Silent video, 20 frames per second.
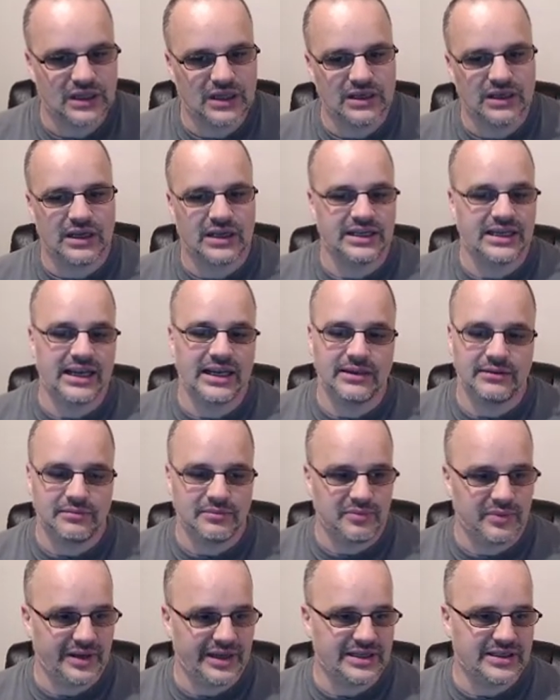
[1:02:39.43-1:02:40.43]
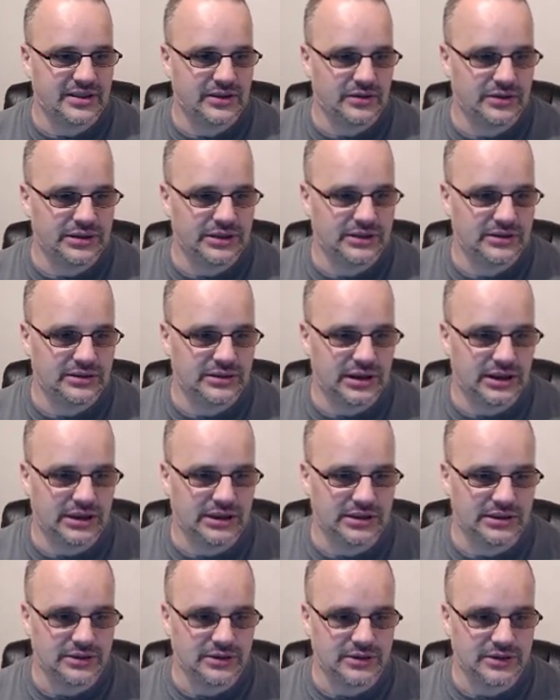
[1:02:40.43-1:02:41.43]
Again, placeholder uh,
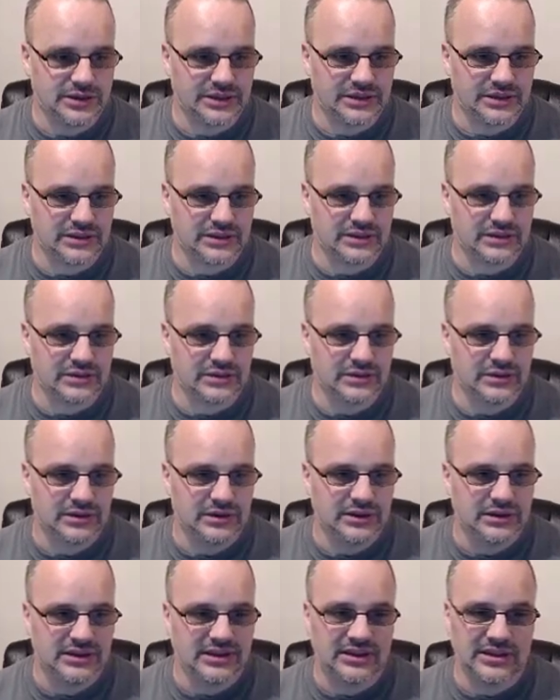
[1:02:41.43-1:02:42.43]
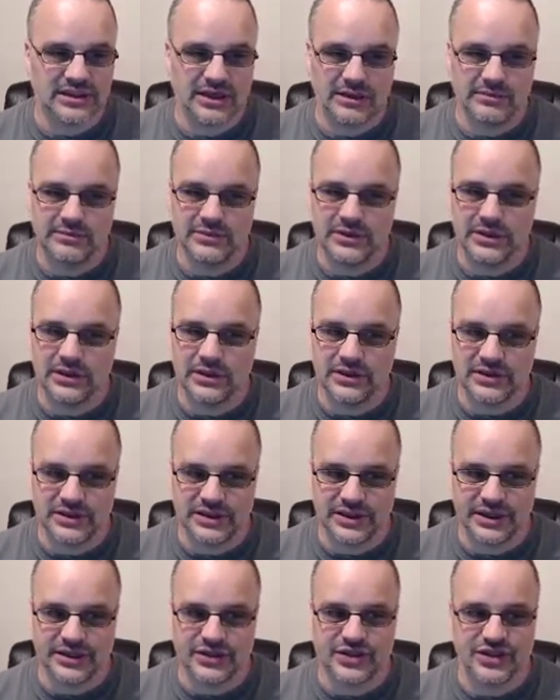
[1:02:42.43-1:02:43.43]
using, this time not
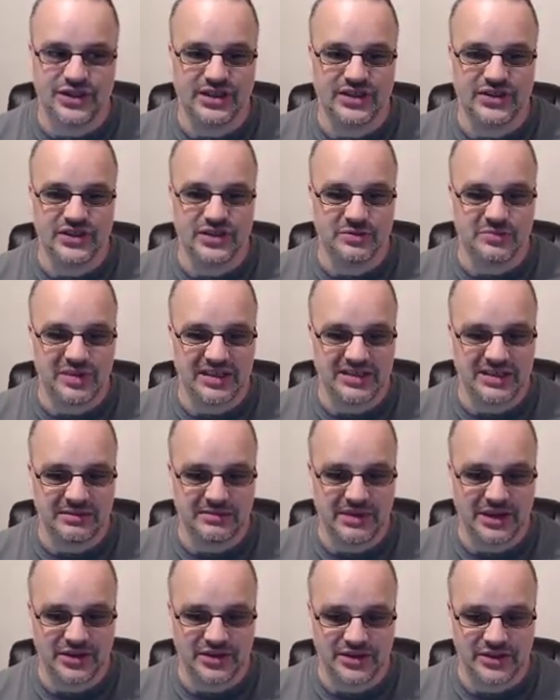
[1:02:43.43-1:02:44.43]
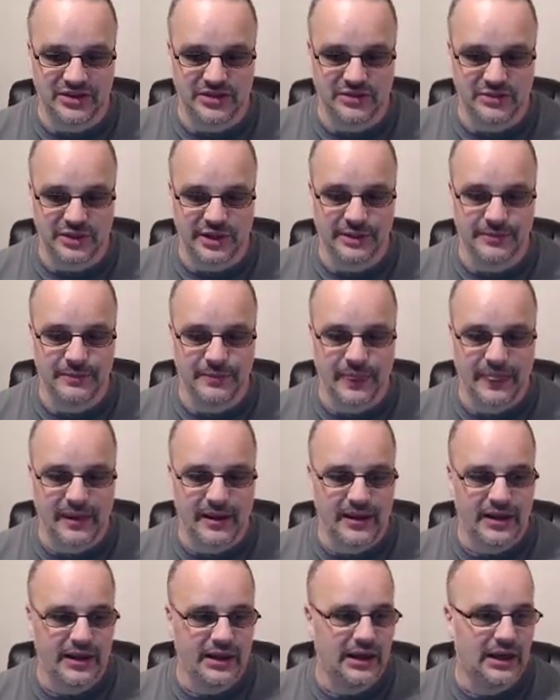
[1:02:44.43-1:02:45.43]
CSGs, just basic meshes, right?
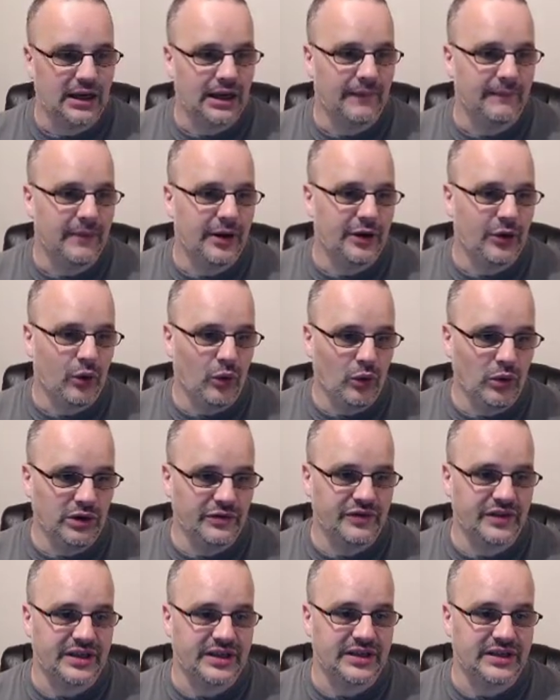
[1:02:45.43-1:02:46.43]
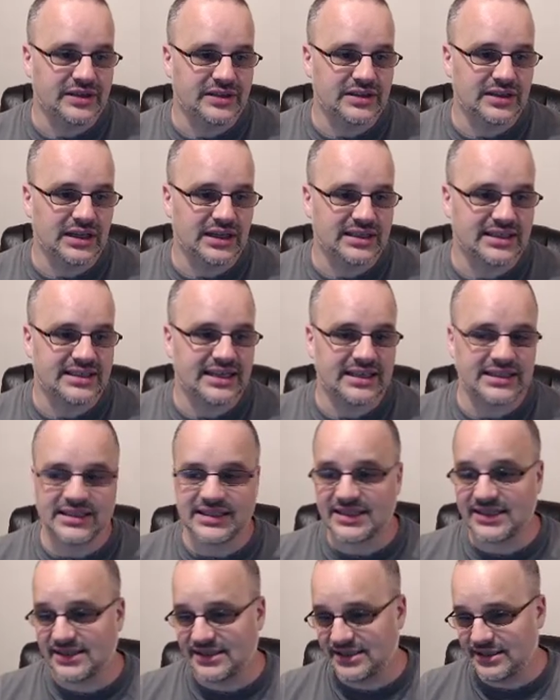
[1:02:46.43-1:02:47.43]
Um, and all of these are set to
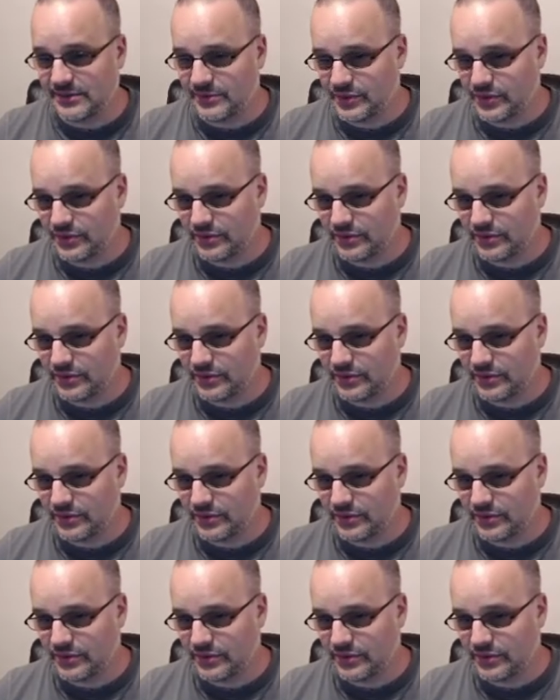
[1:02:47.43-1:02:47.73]
sleep.